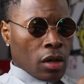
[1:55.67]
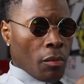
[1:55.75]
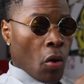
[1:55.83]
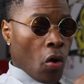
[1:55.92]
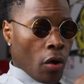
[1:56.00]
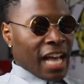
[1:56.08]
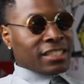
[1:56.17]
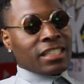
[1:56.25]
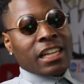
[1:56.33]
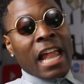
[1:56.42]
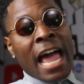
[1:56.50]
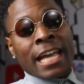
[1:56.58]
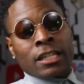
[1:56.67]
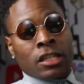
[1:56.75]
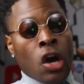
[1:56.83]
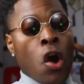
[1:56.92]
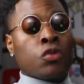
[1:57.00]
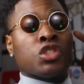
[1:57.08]
Come on. That's like
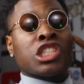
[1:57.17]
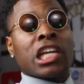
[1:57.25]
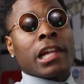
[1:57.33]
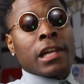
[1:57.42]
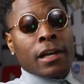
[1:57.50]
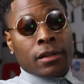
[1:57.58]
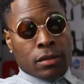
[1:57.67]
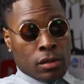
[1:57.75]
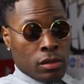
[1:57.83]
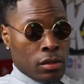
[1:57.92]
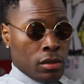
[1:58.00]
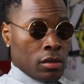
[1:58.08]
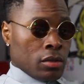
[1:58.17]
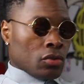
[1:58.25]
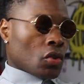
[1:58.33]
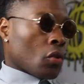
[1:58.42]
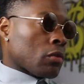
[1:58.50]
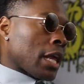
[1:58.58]
go, Chilla.
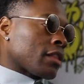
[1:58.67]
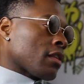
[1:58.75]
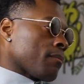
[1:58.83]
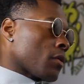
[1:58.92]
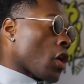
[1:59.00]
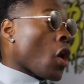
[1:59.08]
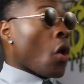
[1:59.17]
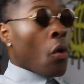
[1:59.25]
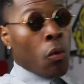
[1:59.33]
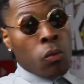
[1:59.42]
Don't let them, go.